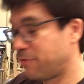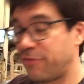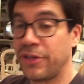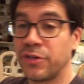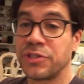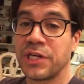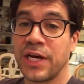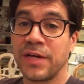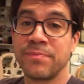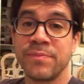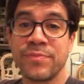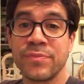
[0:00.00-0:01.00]
Fear
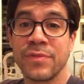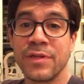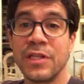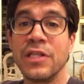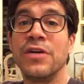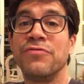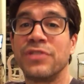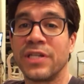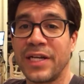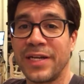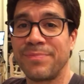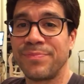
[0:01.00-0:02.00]
time, love
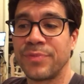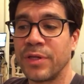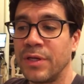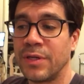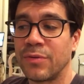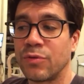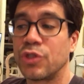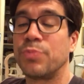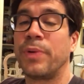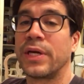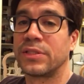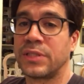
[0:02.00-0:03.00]
time,
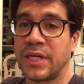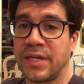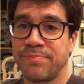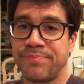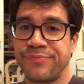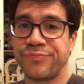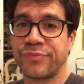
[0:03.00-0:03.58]
respect time.